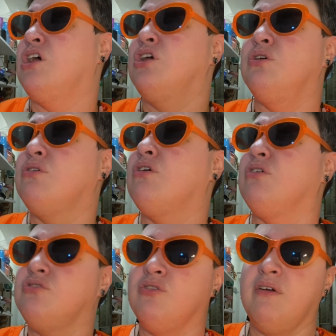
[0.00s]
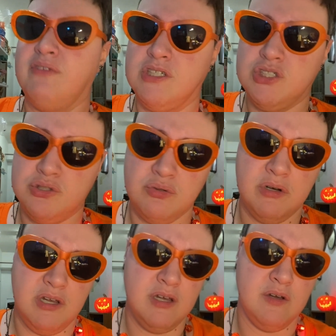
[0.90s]
you could also have a
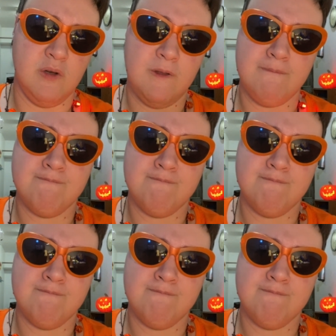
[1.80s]
short-haired